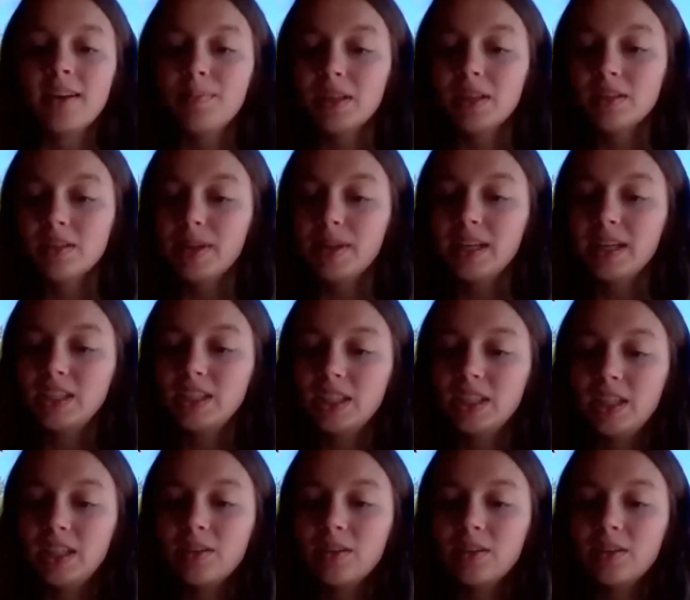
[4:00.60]
Miss Minnie
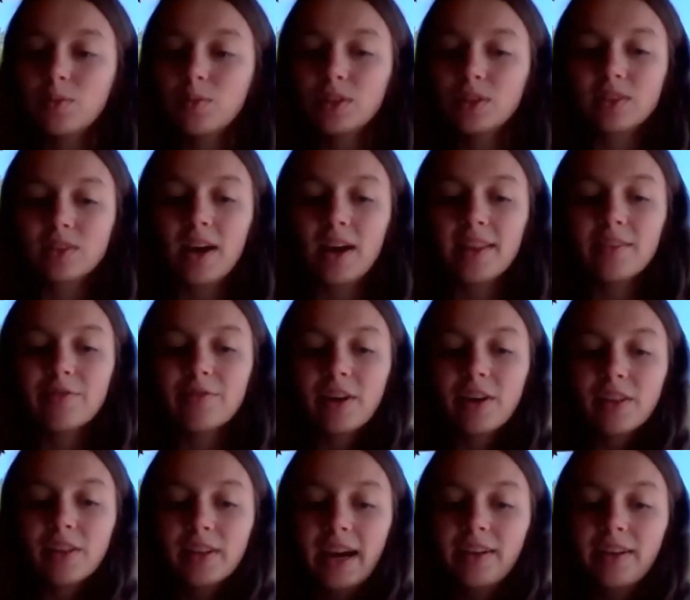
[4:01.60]
was on the
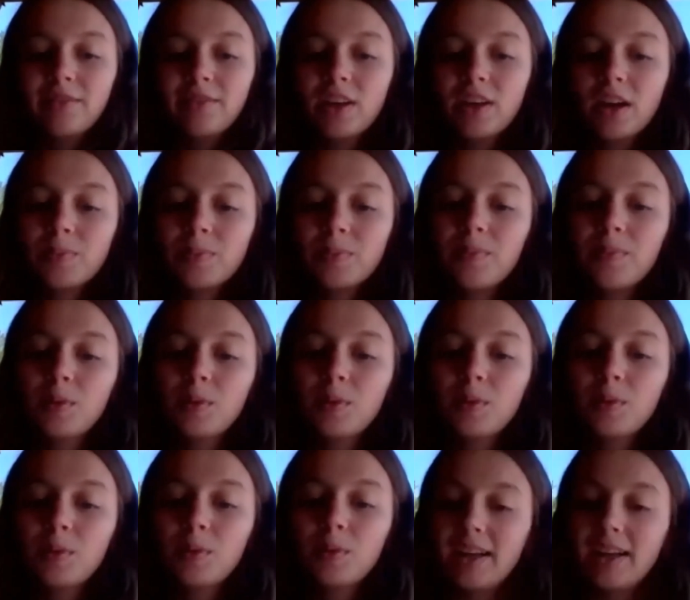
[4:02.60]
front line of young people who
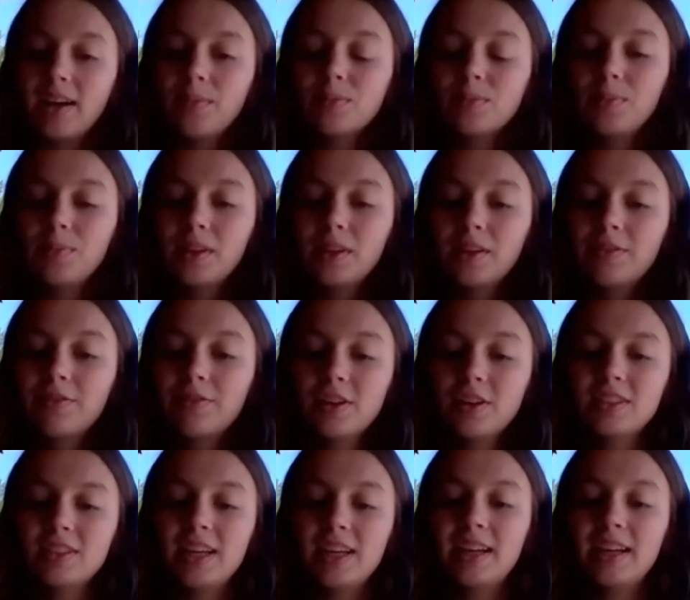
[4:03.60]
signed up to be the
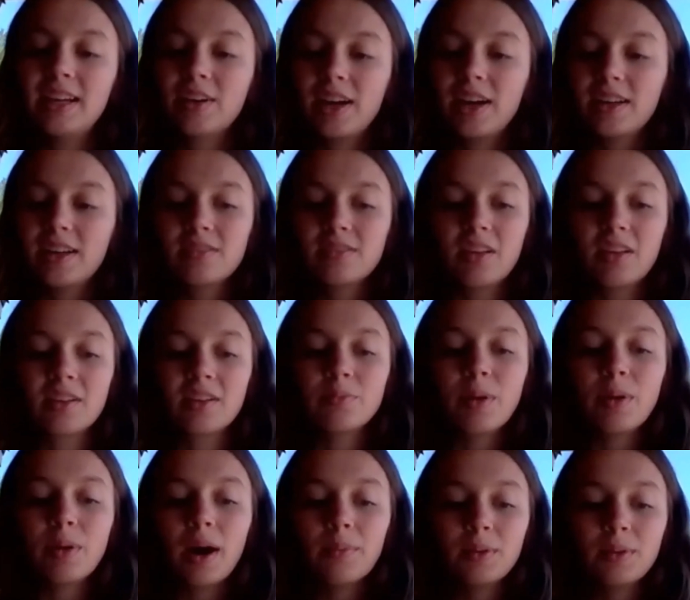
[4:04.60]
first to integrate Southern
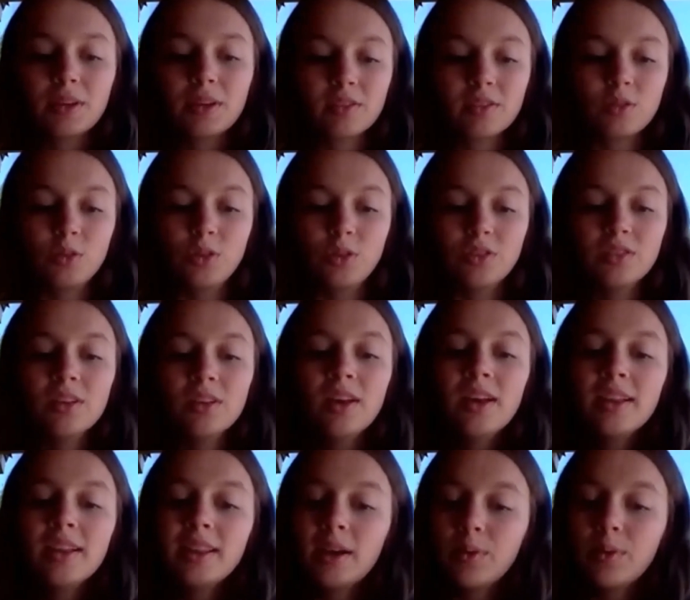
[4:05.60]
public schools
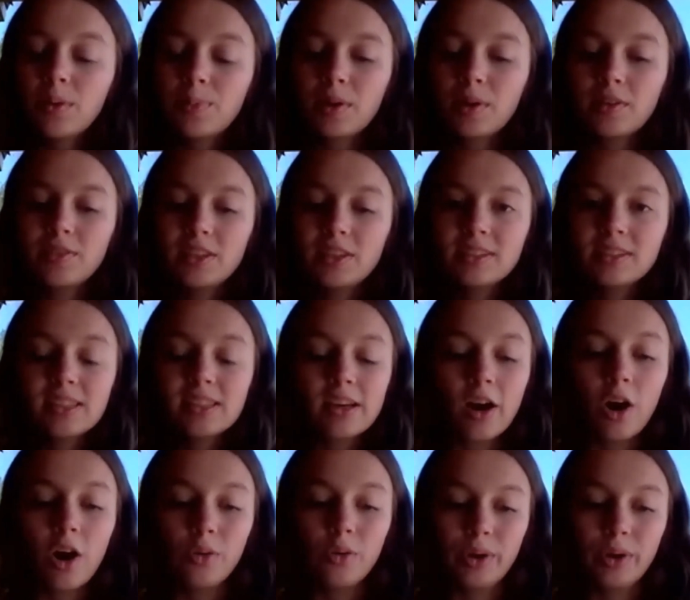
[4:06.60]
that were previously
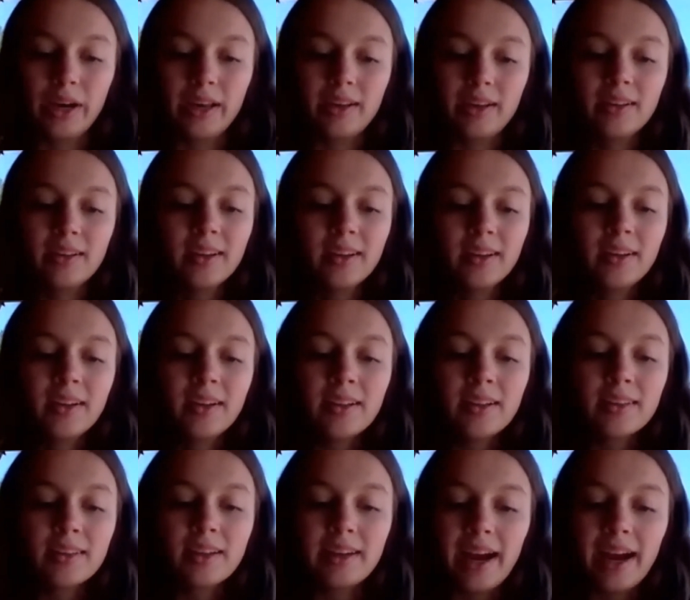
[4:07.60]
all white
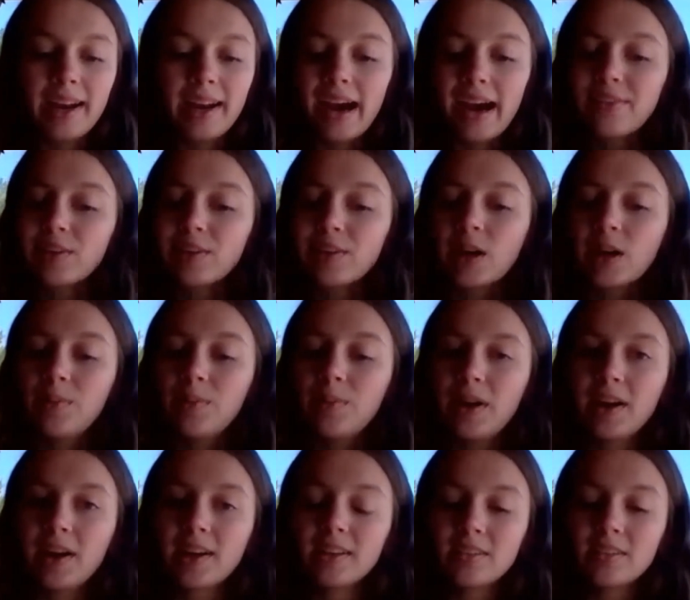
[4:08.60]
the nine African
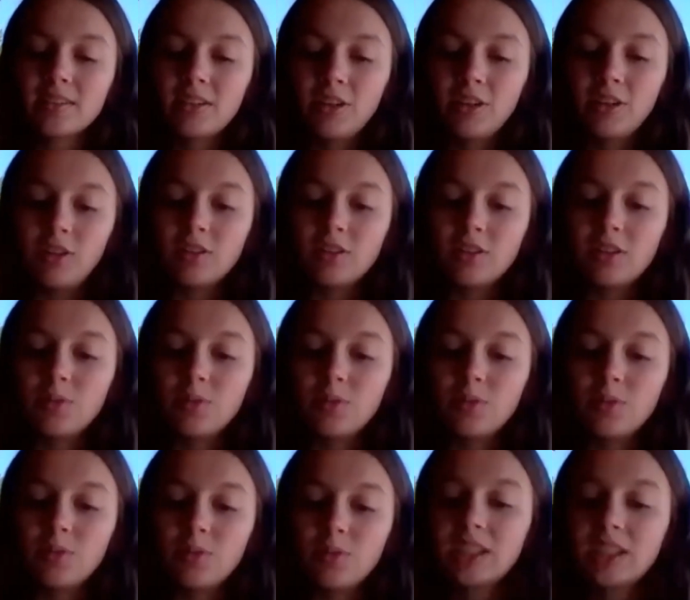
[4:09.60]
American students
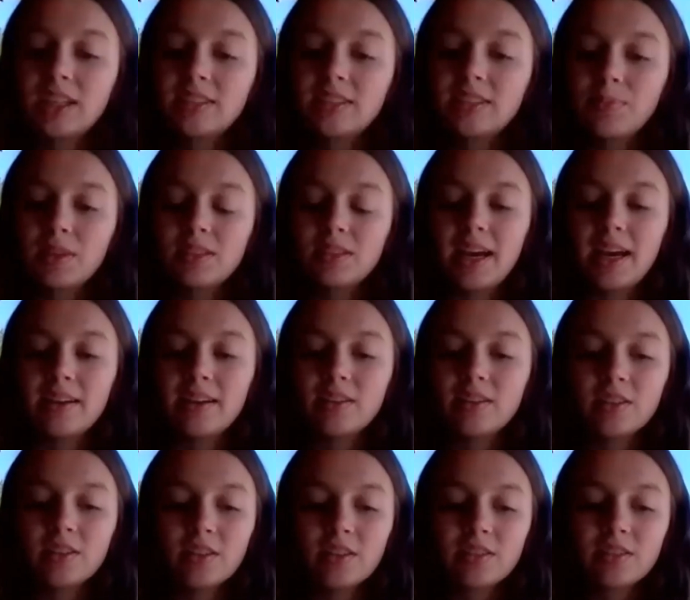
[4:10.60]
originally attempted to
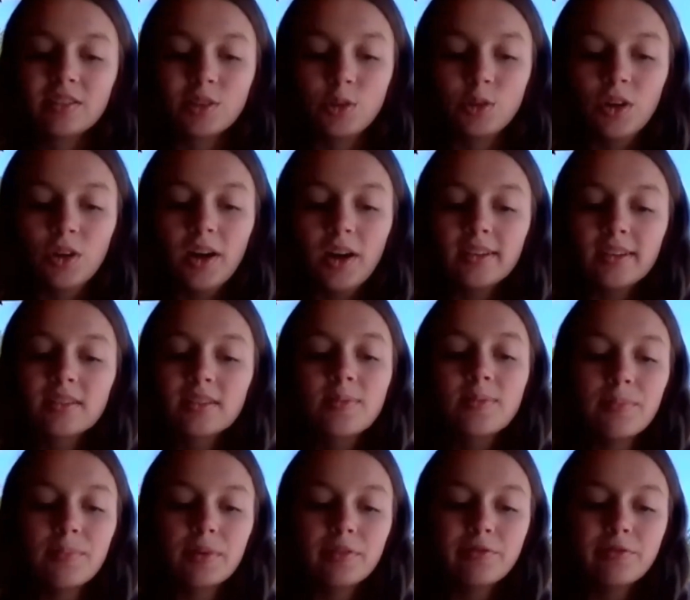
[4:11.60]
enter the school on
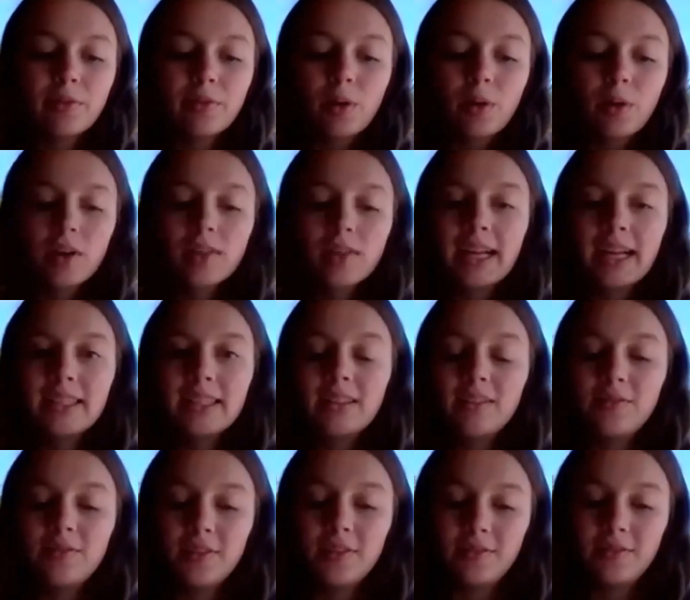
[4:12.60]
September 4,
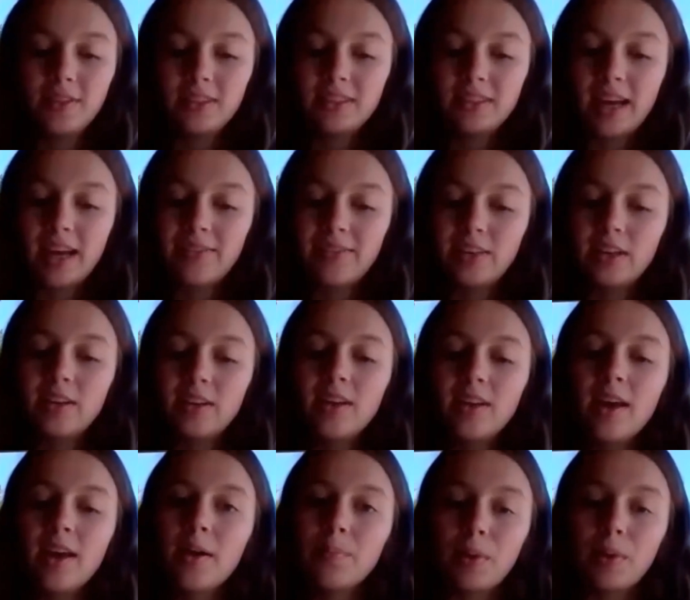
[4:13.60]
1957,
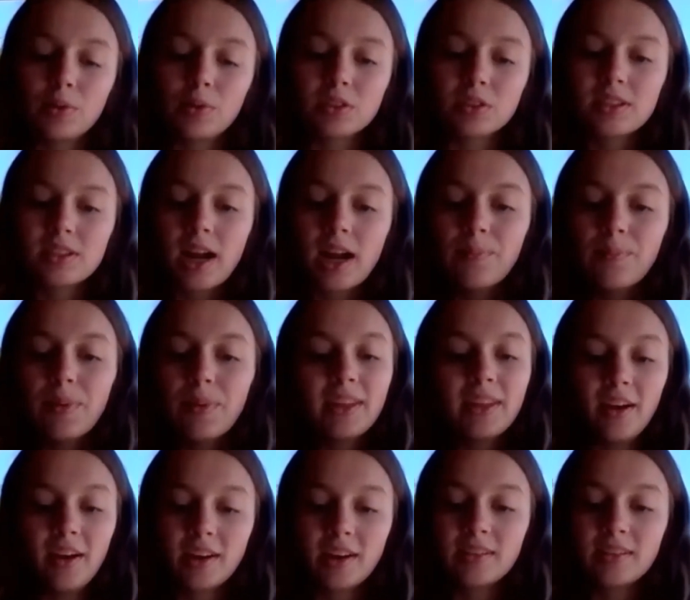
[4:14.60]
but were stopped by
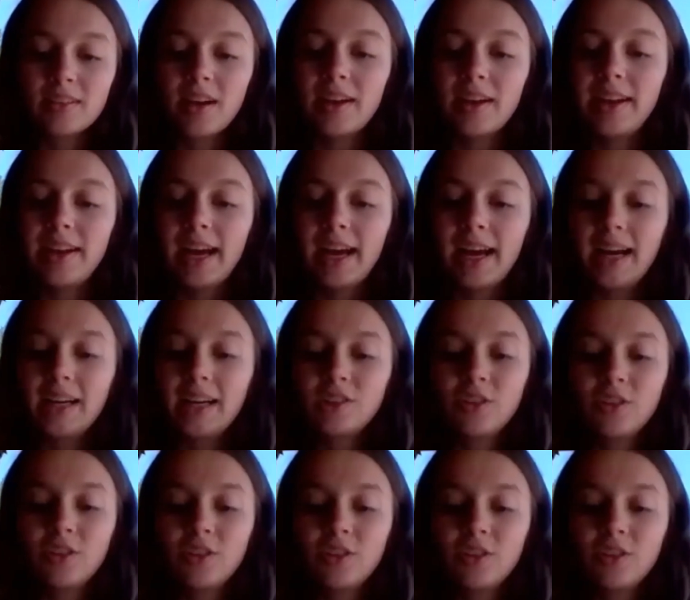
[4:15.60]
the Arkansas
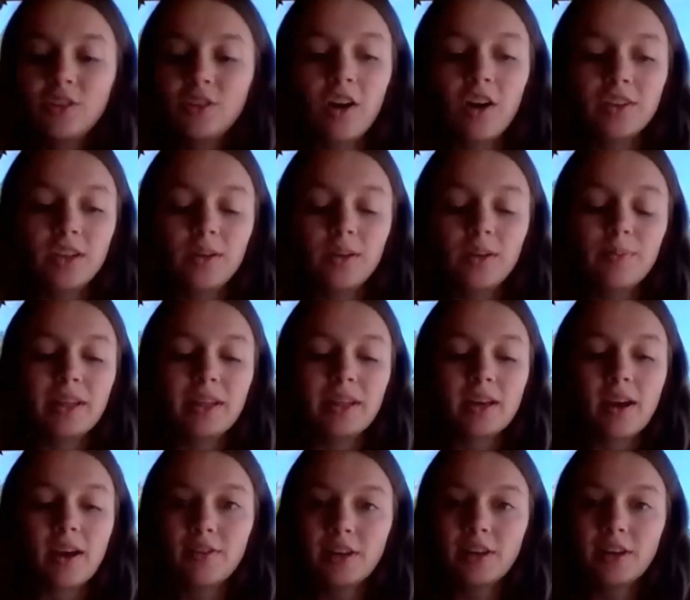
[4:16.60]
National Guard called in by the
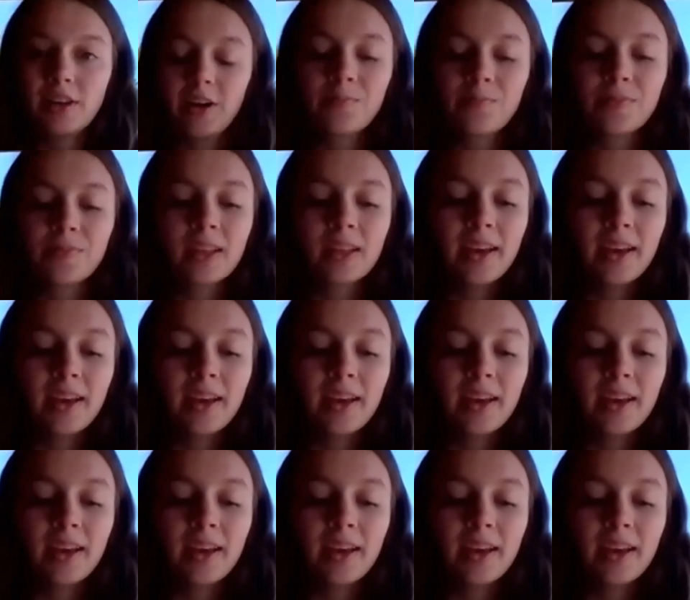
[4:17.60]
governor.